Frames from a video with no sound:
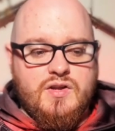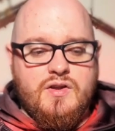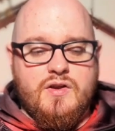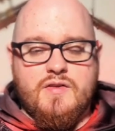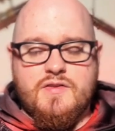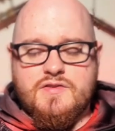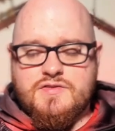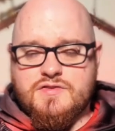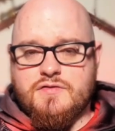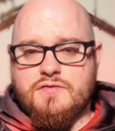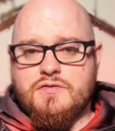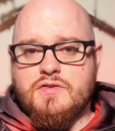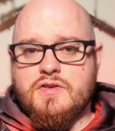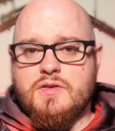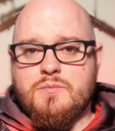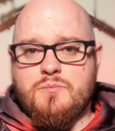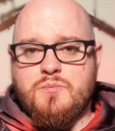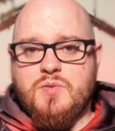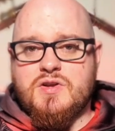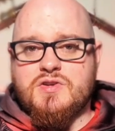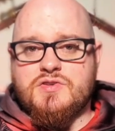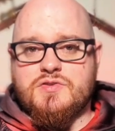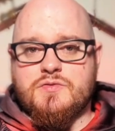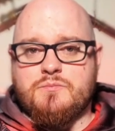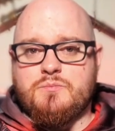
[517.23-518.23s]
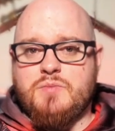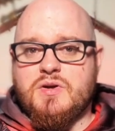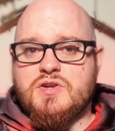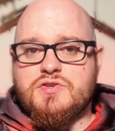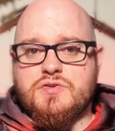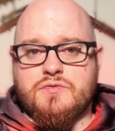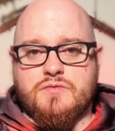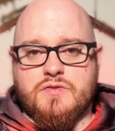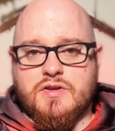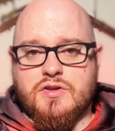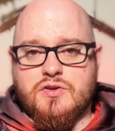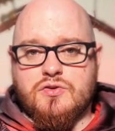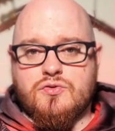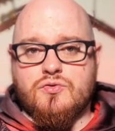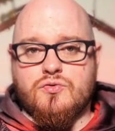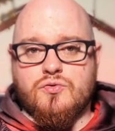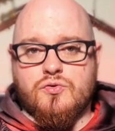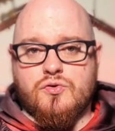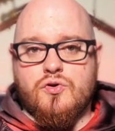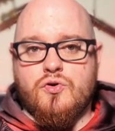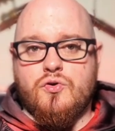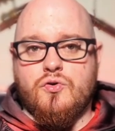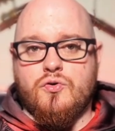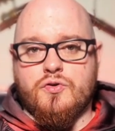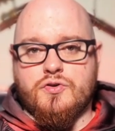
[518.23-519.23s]
You know, there's a really bunch of really
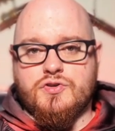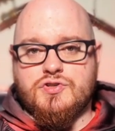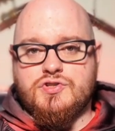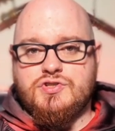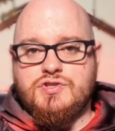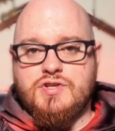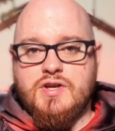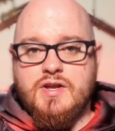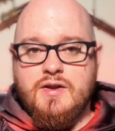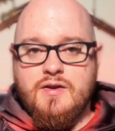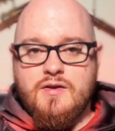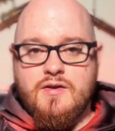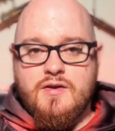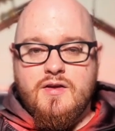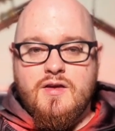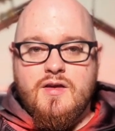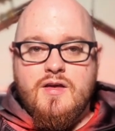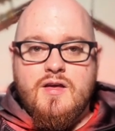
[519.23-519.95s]
cool Khorne shit.